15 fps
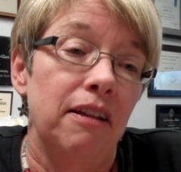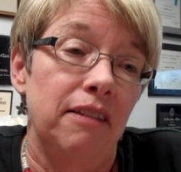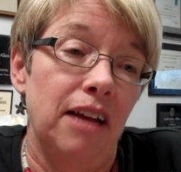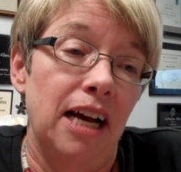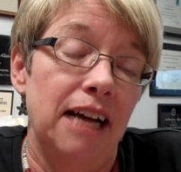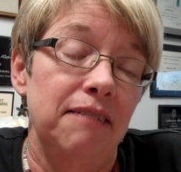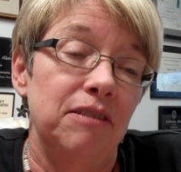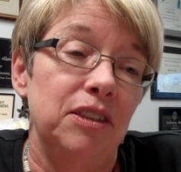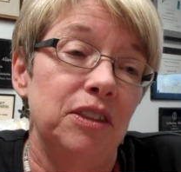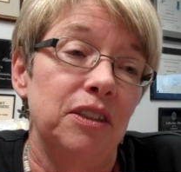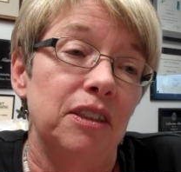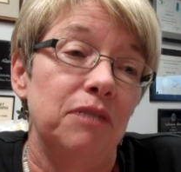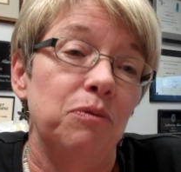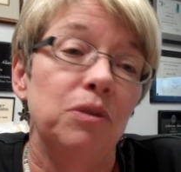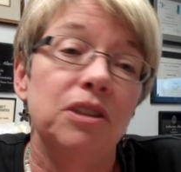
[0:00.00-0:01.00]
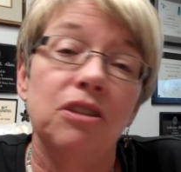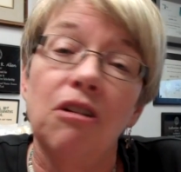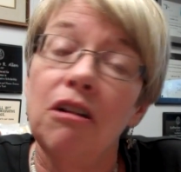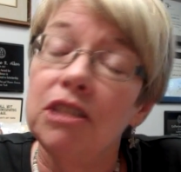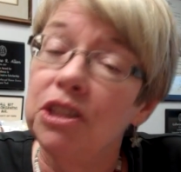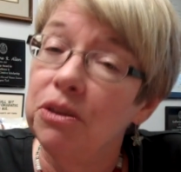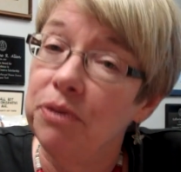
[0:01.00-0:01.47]
lives was
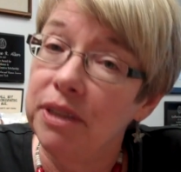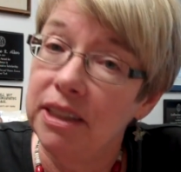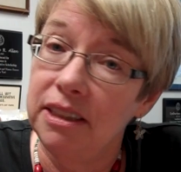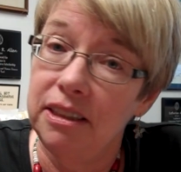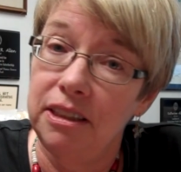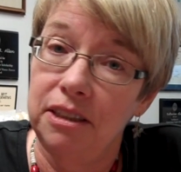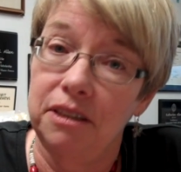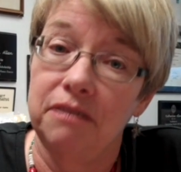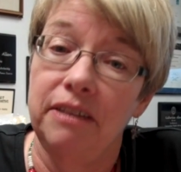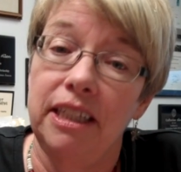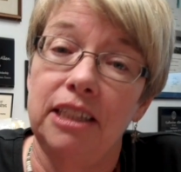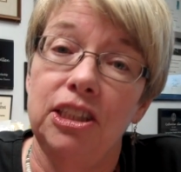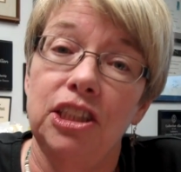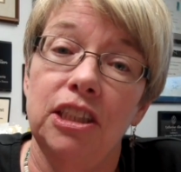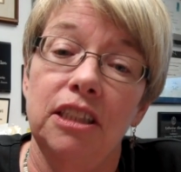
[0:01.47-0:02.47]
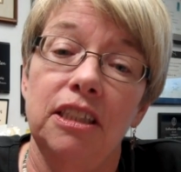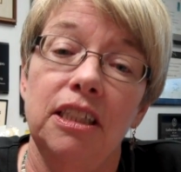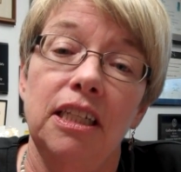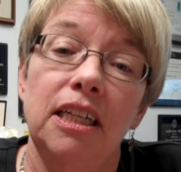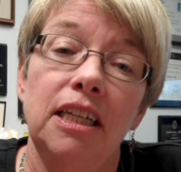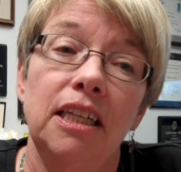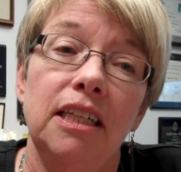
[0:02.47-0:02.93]
also a
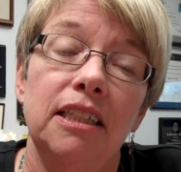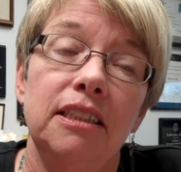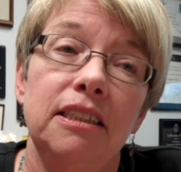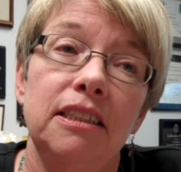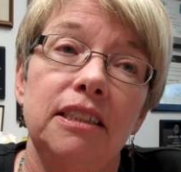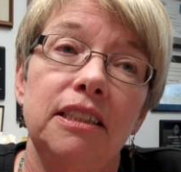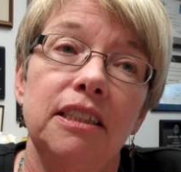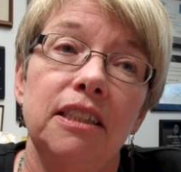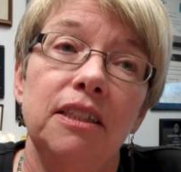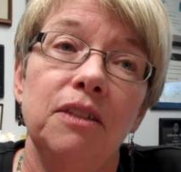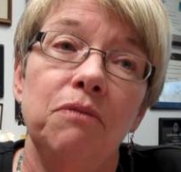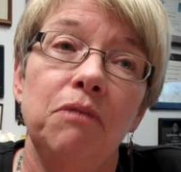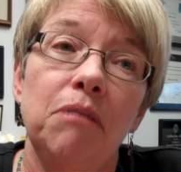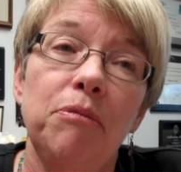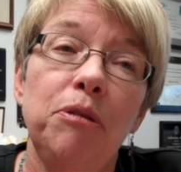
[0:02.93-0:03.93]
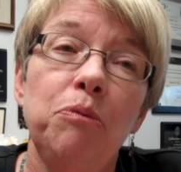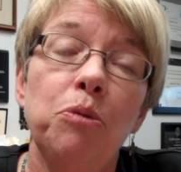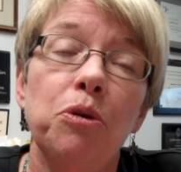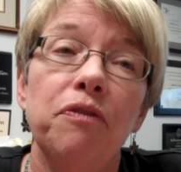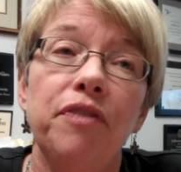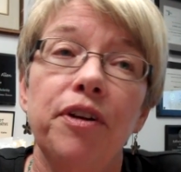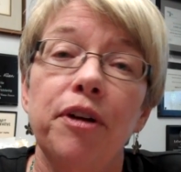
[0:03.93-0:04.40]
consideration. And the women
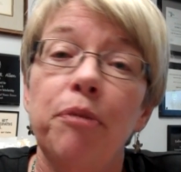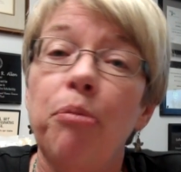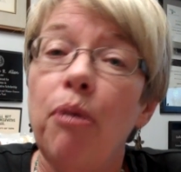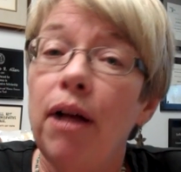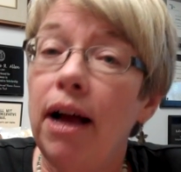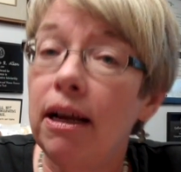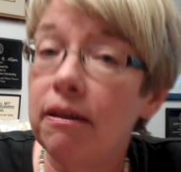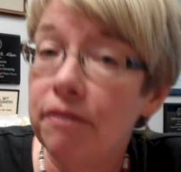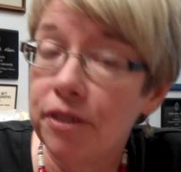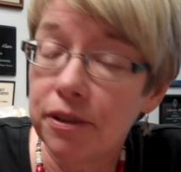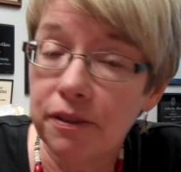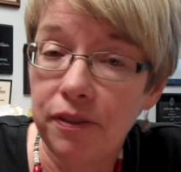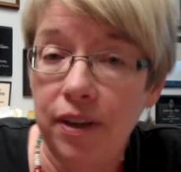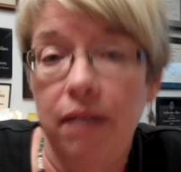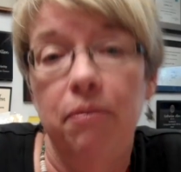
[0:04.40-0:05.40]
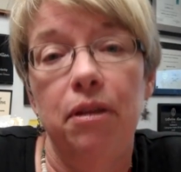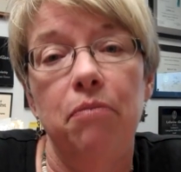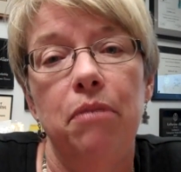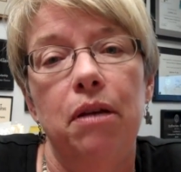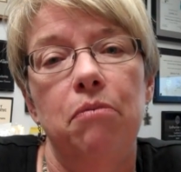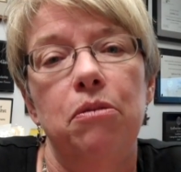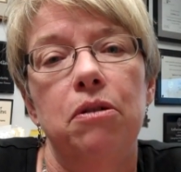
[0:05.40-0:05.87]
were very proud of their family
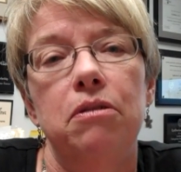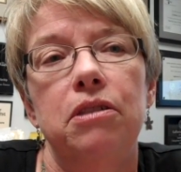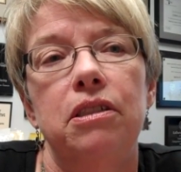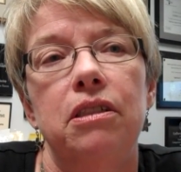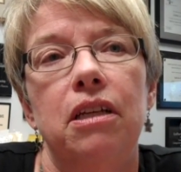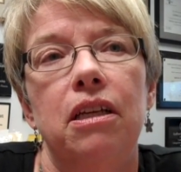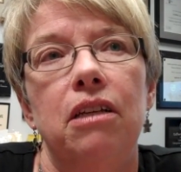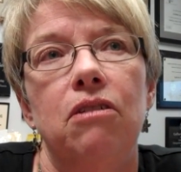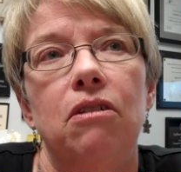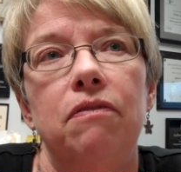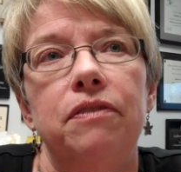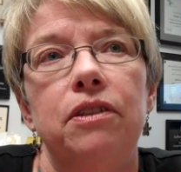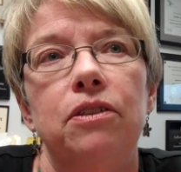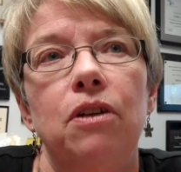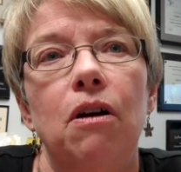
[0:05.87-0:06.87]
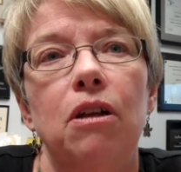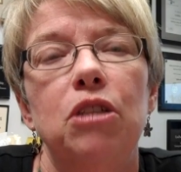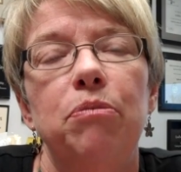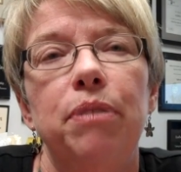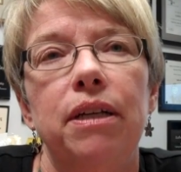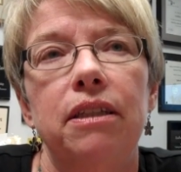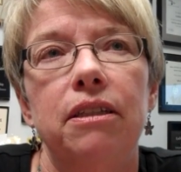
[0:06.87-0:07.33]
members and often
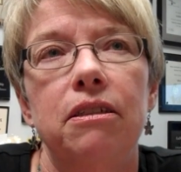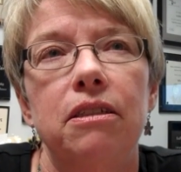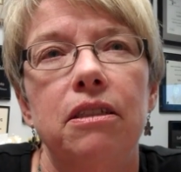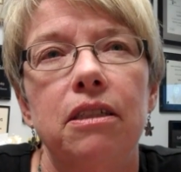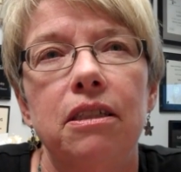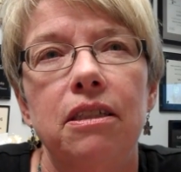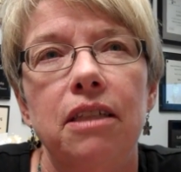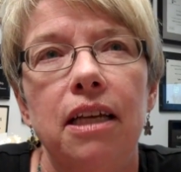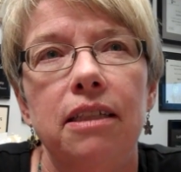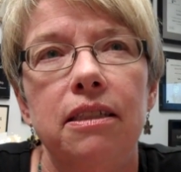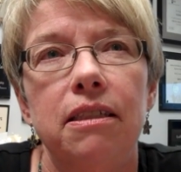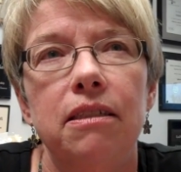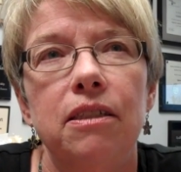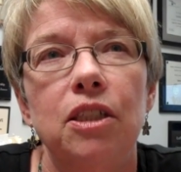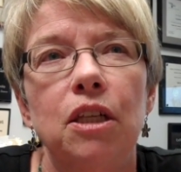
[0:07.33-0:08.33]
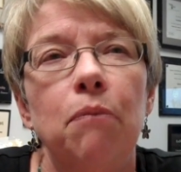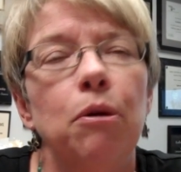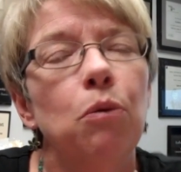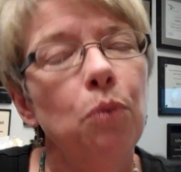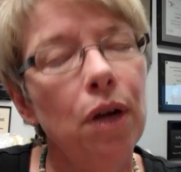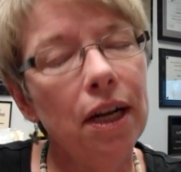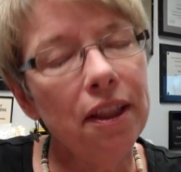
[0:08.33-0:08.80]
talked about their successes.
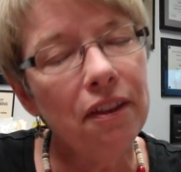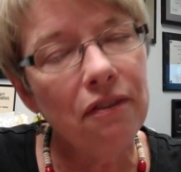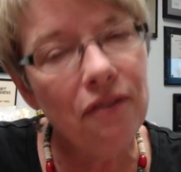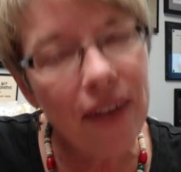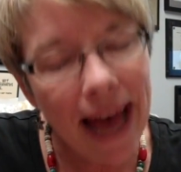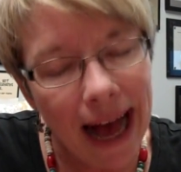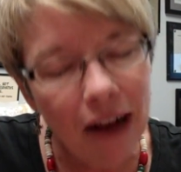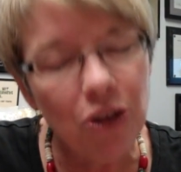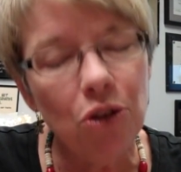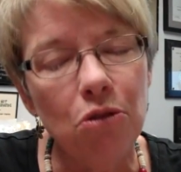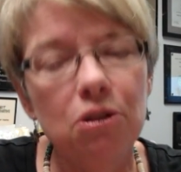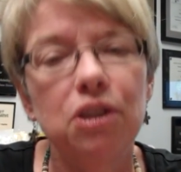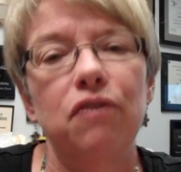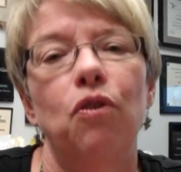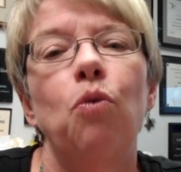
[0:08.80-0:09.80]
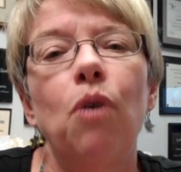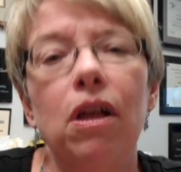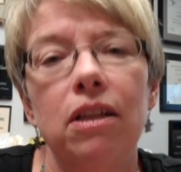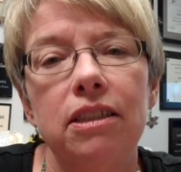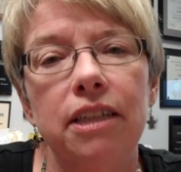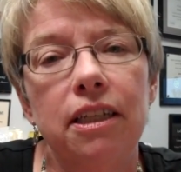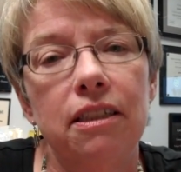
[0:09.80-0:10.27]
But one of the values of
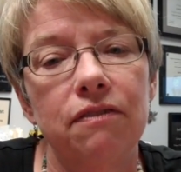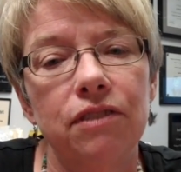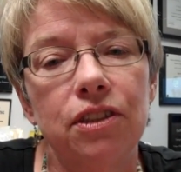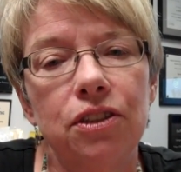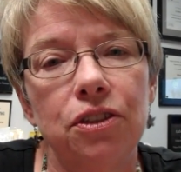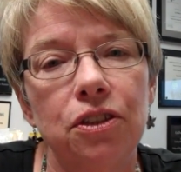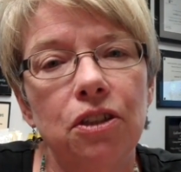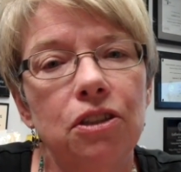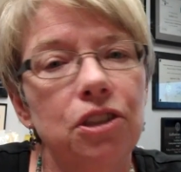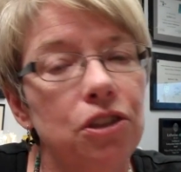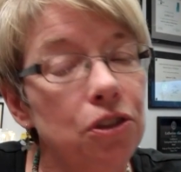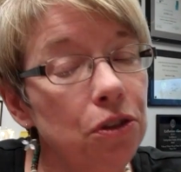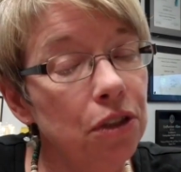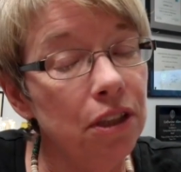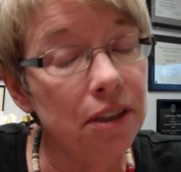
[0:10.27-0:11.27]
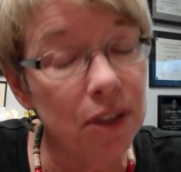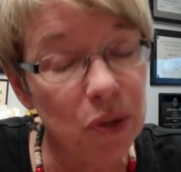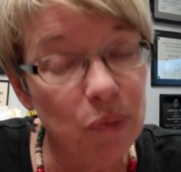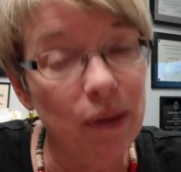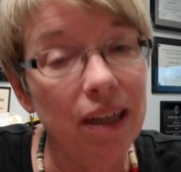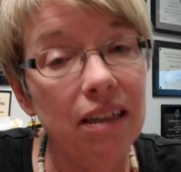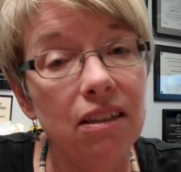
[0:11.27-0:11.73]
qualitative research is you can
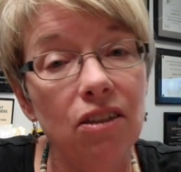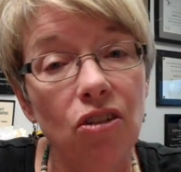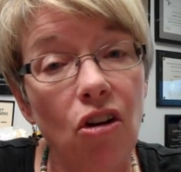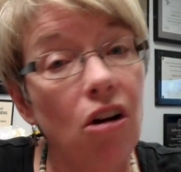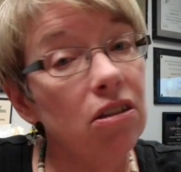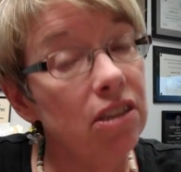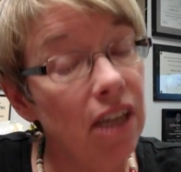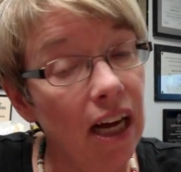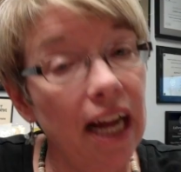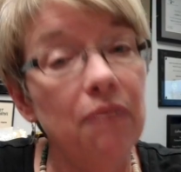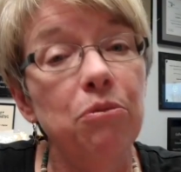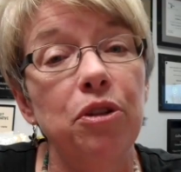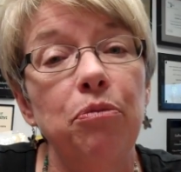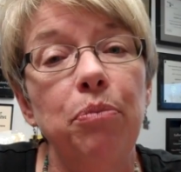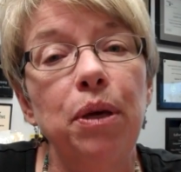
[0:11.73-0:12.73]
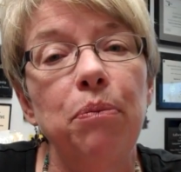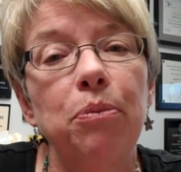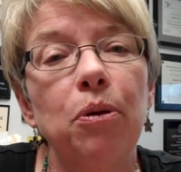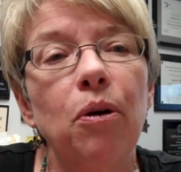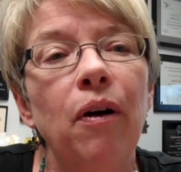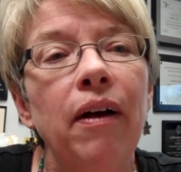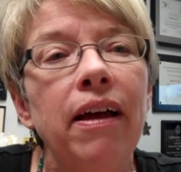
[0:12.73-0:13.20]
spend a long time with
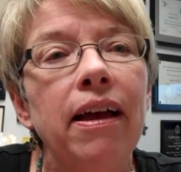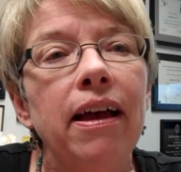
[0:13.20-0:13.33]
people.